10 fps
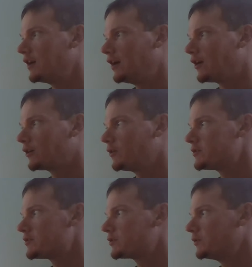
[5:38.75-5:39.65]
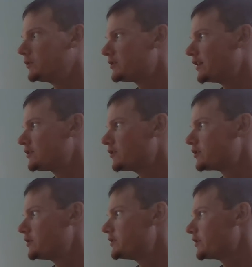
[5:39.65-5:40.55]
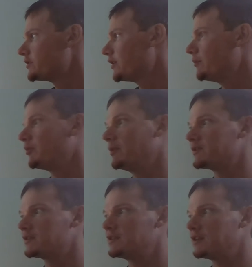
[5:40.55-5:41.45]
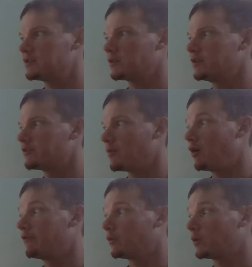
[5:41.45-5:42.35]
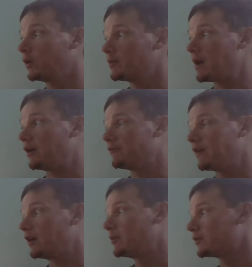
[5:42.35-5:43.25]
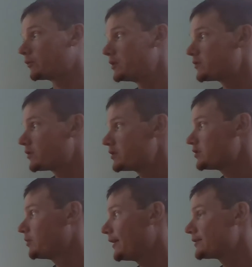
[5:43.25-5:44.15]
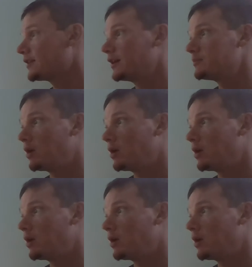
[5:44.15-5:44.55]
our goal as a school is that students research and implement success stories from all over the world about environmental resources, plant science,